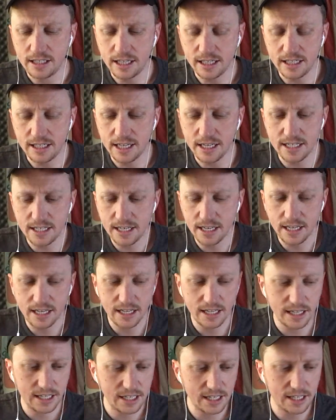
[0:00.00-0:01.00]
this
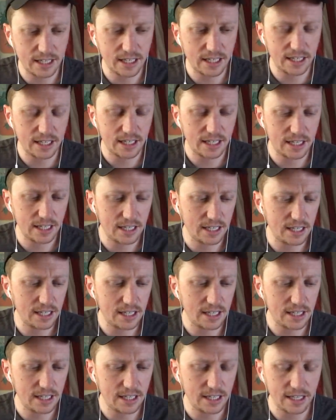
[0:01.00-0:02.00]
isn't
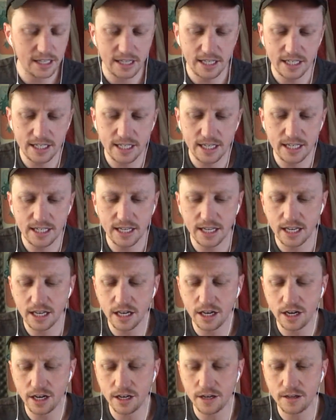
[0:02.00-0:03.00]
this isn't
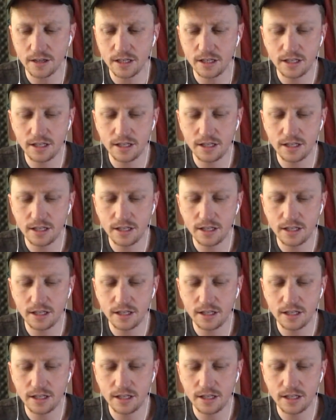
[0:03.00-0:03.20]
gonna